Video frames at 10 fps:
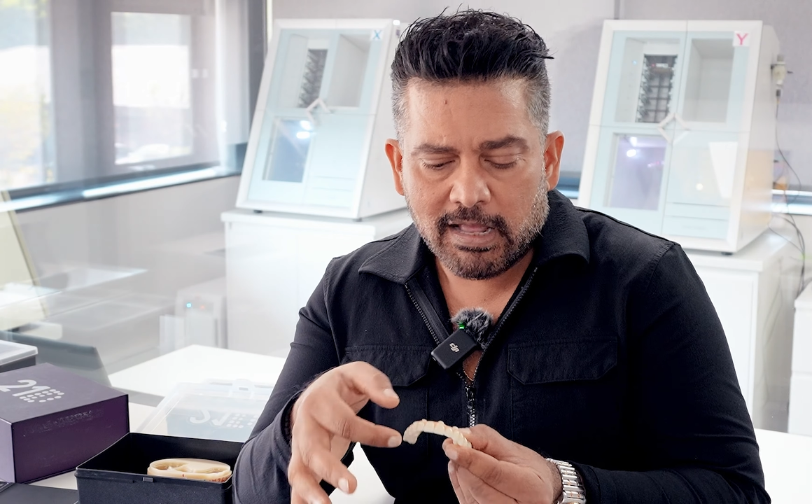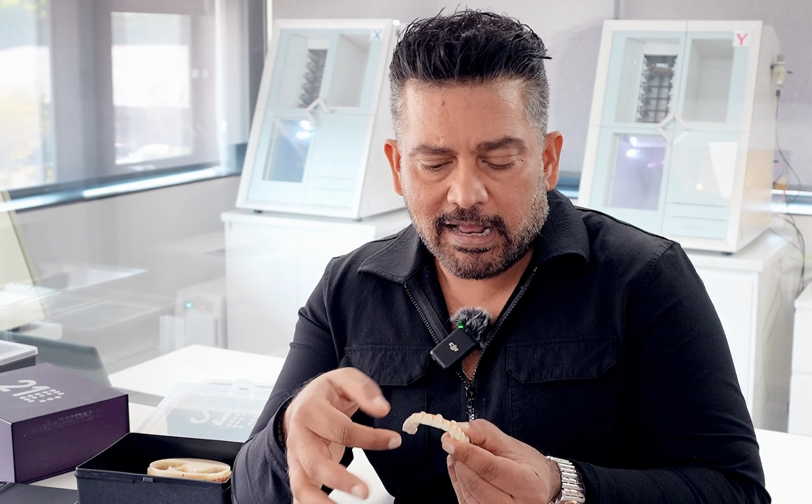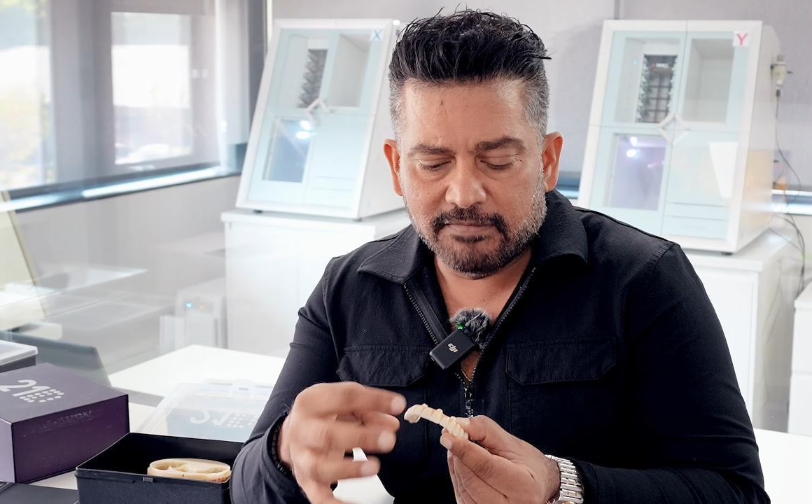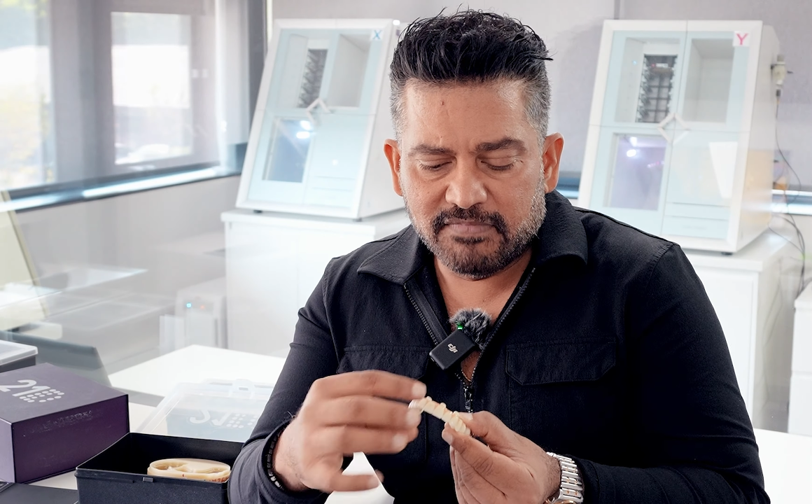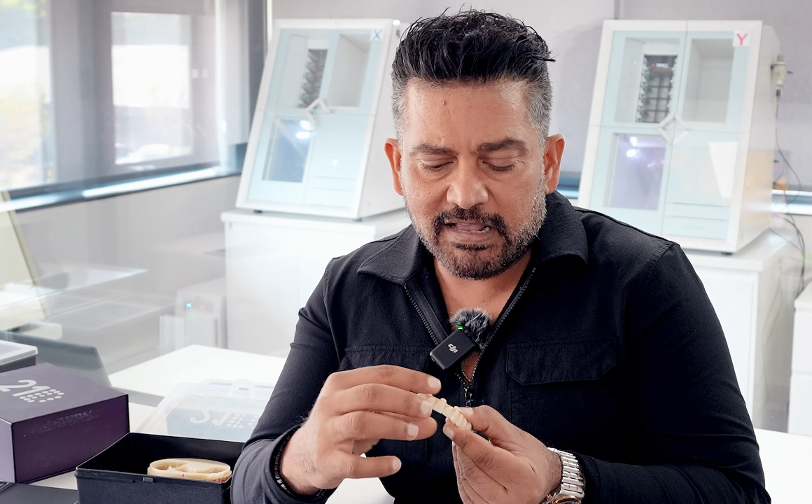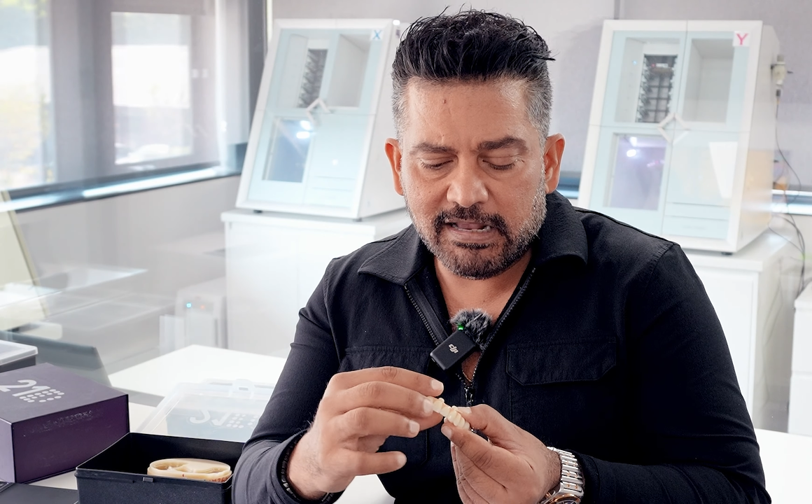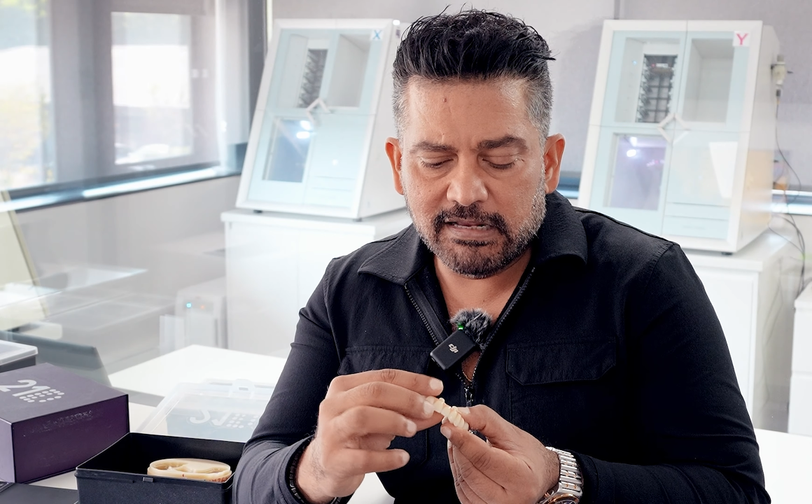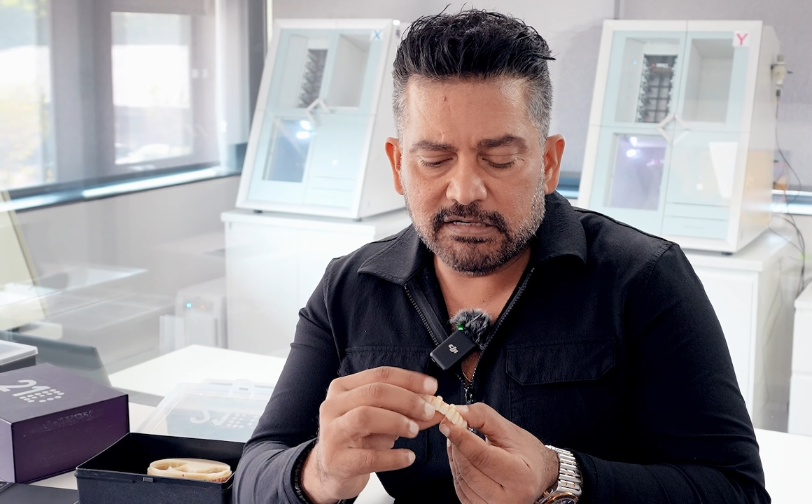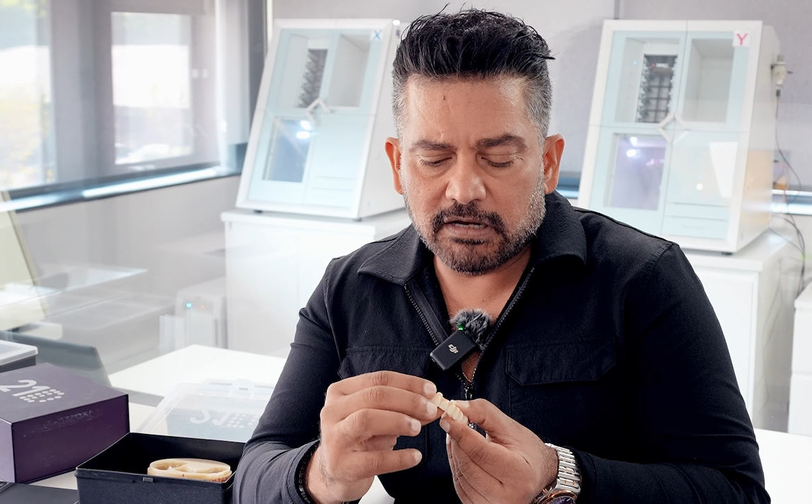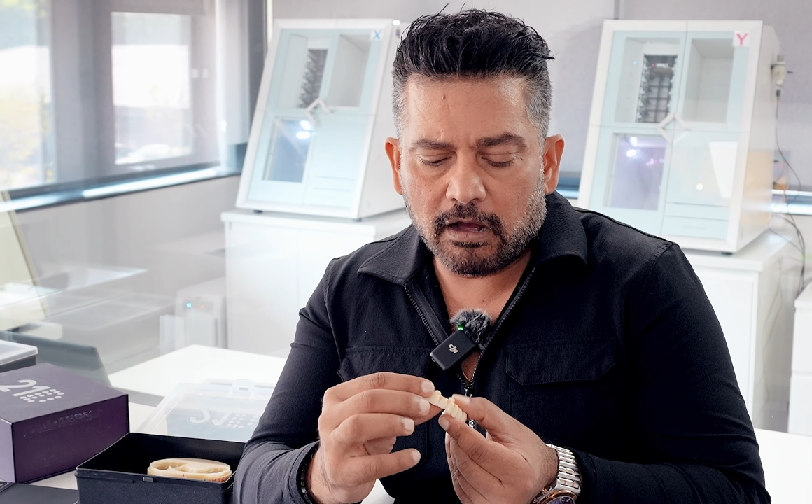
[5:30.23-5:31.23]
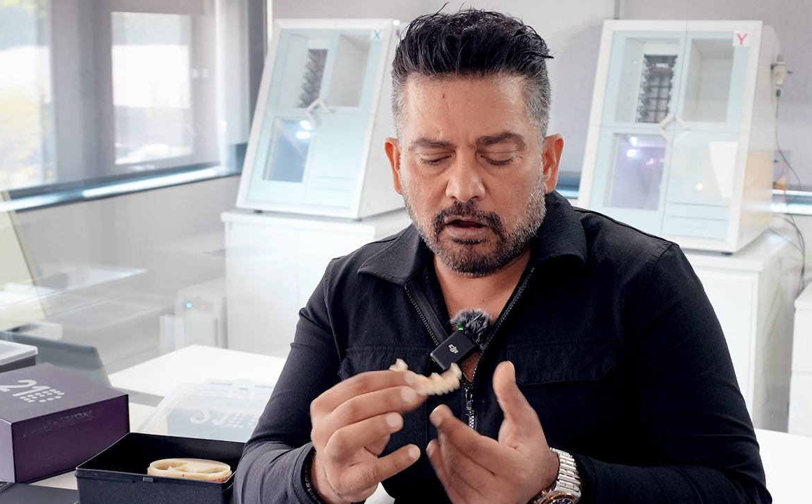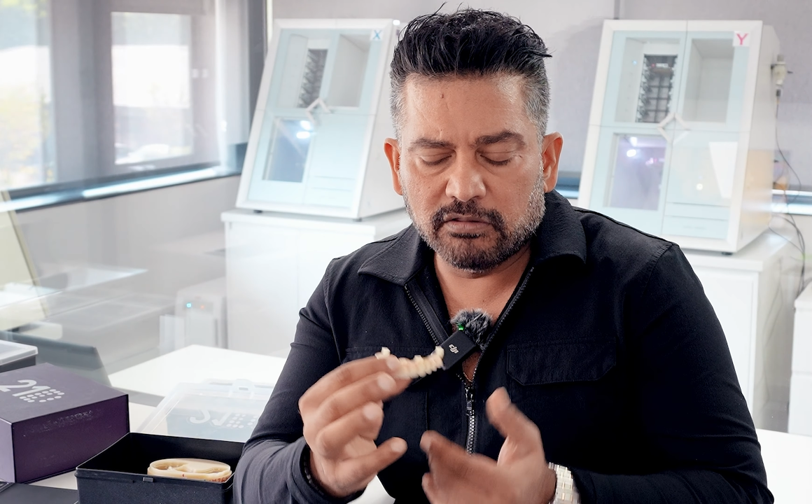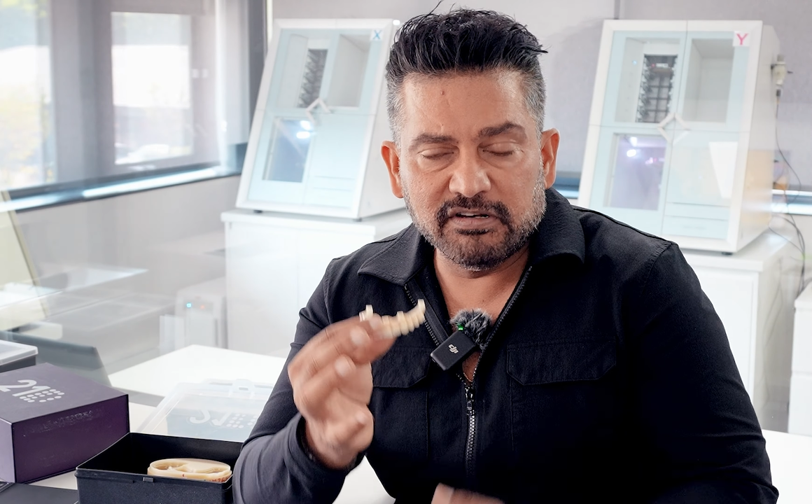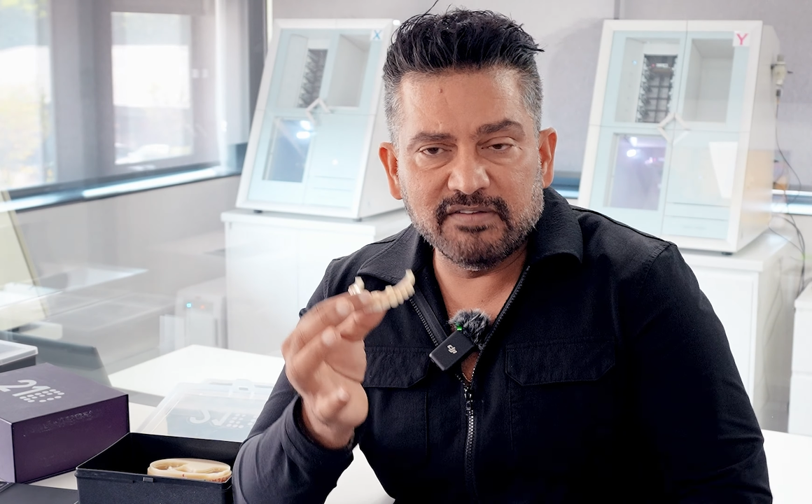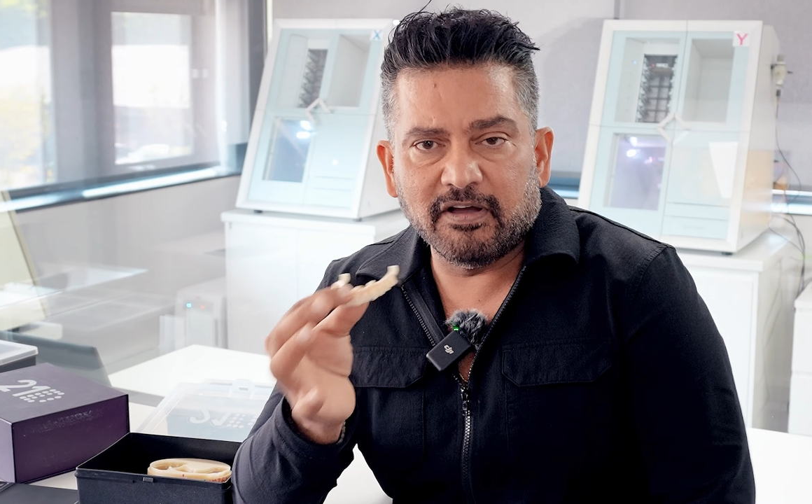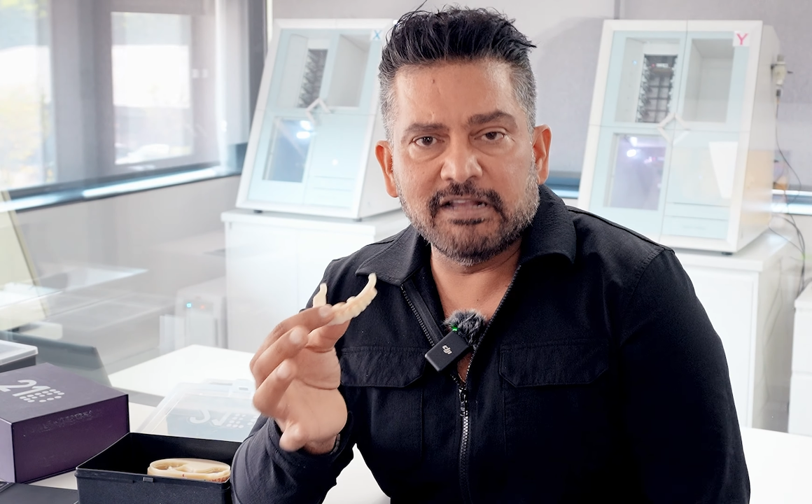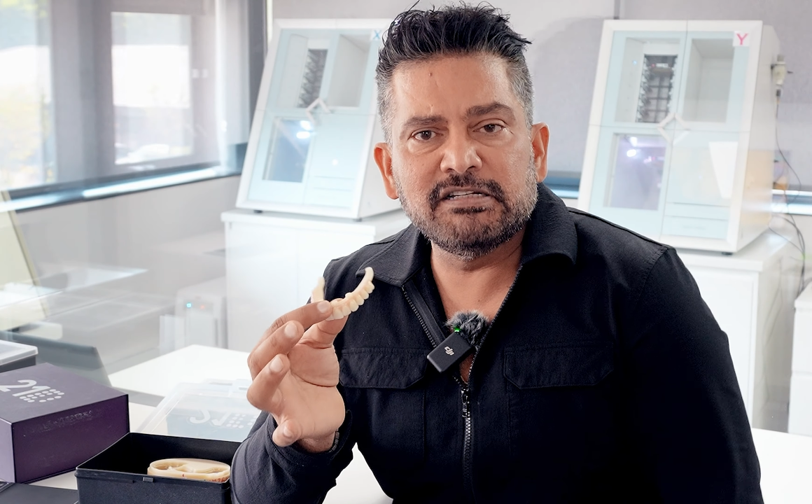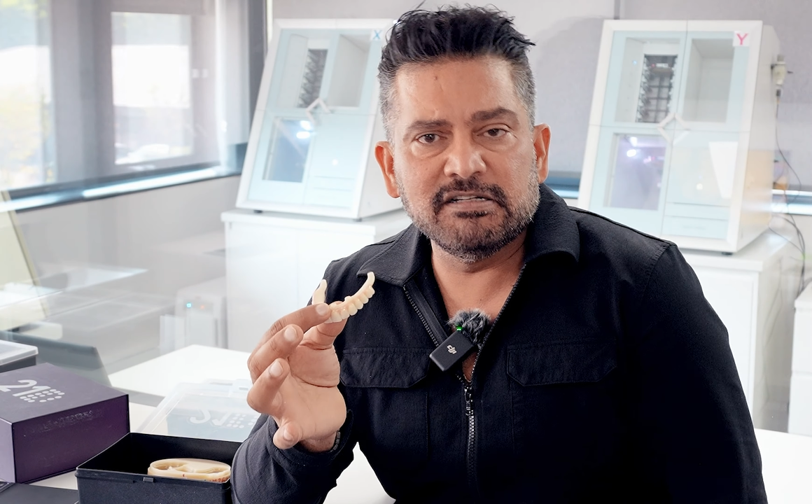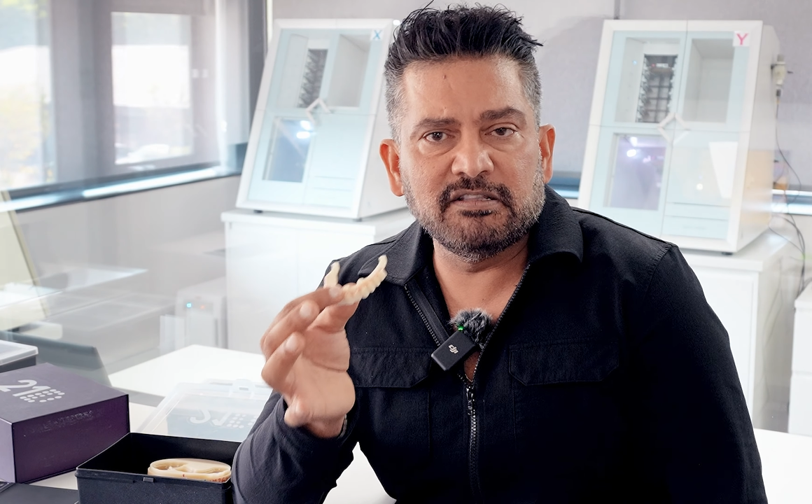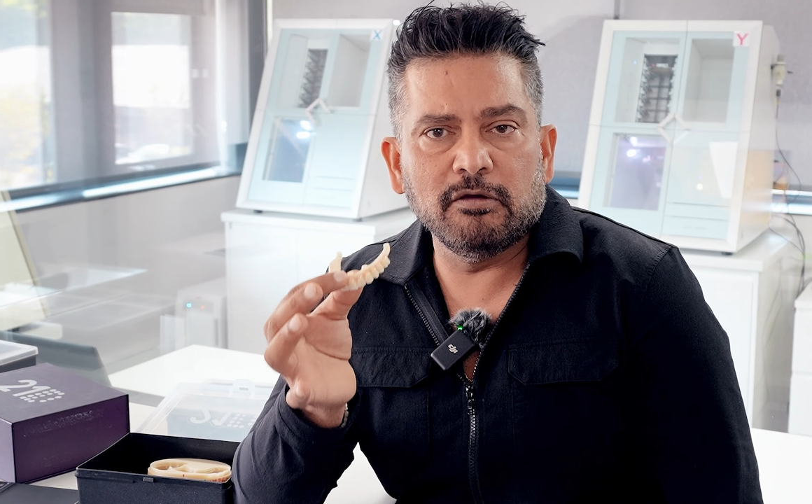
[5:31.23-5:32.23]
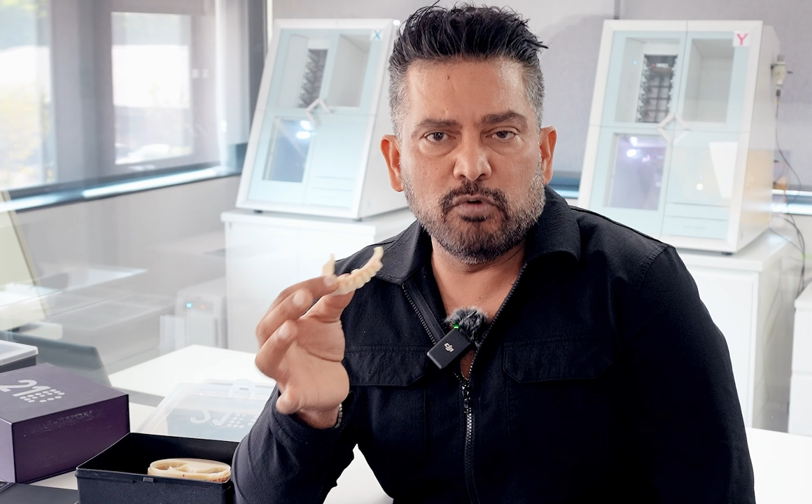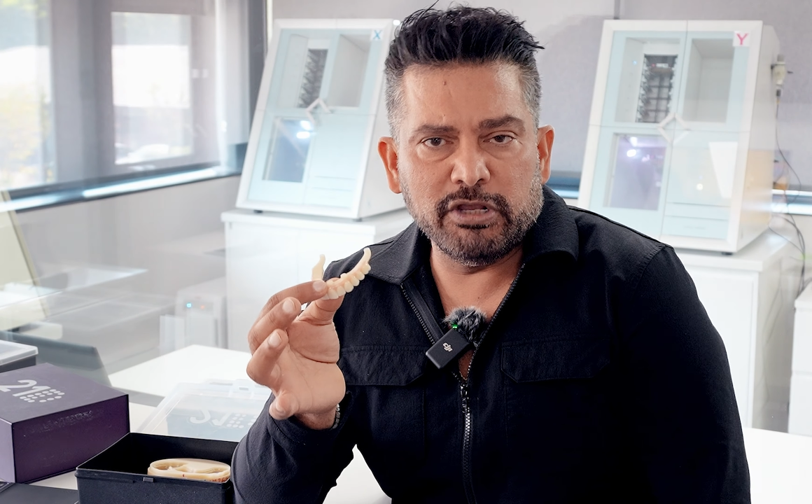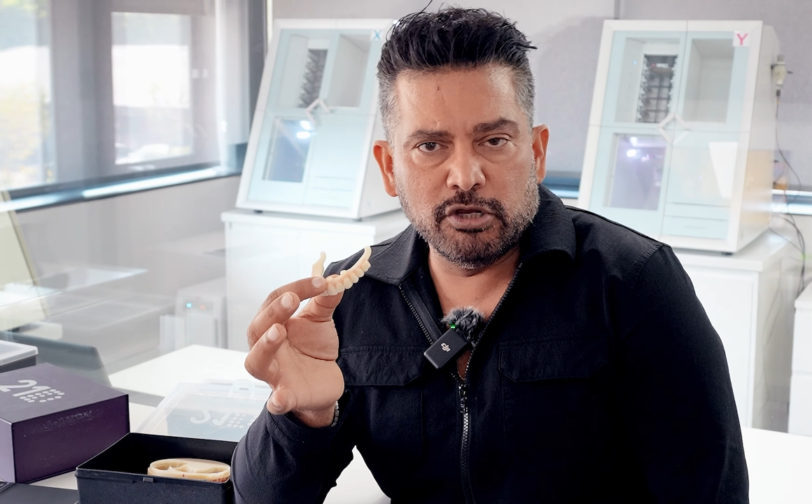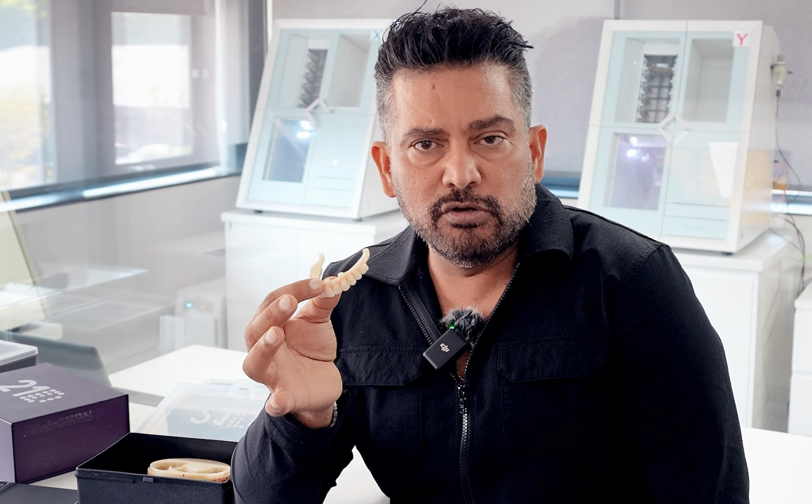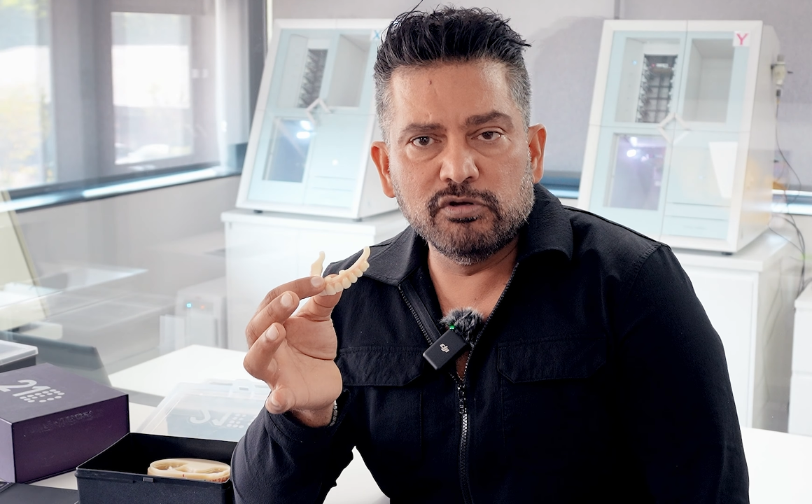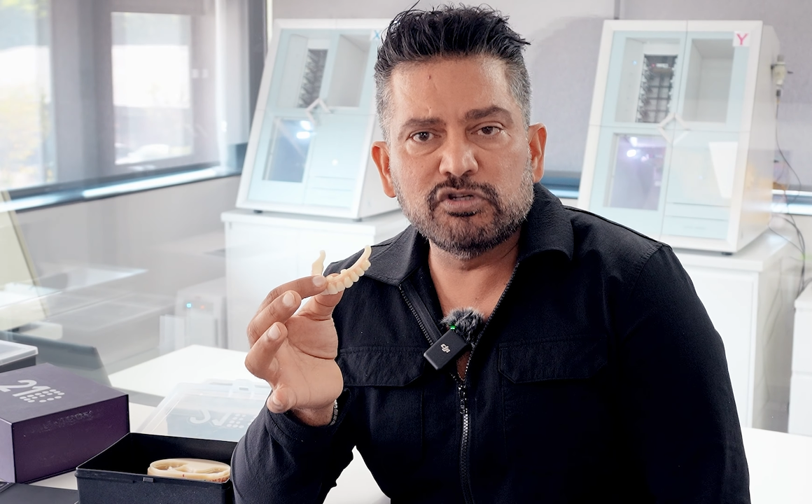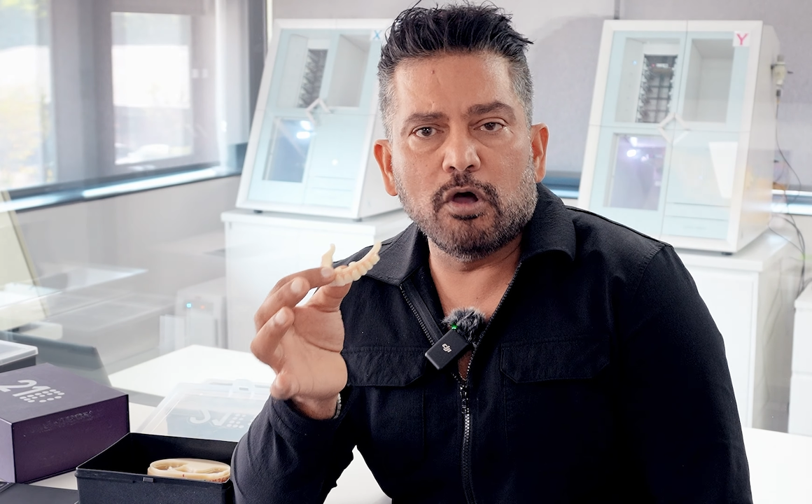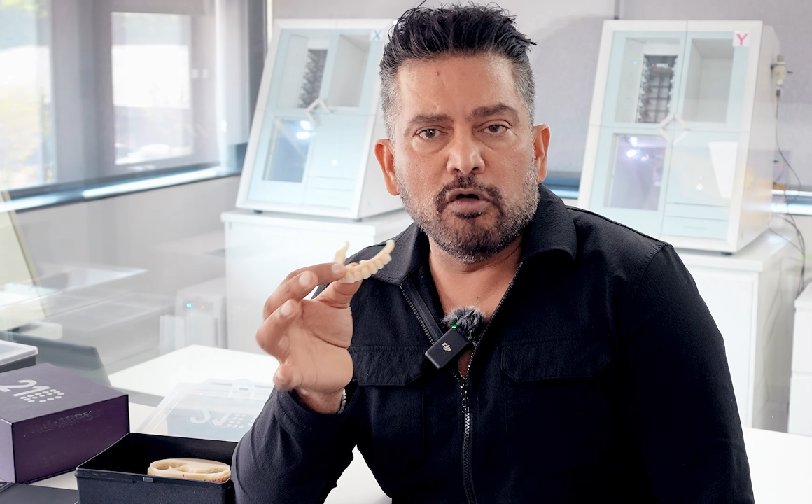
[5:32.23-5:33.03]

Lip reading: And these are the devices that we use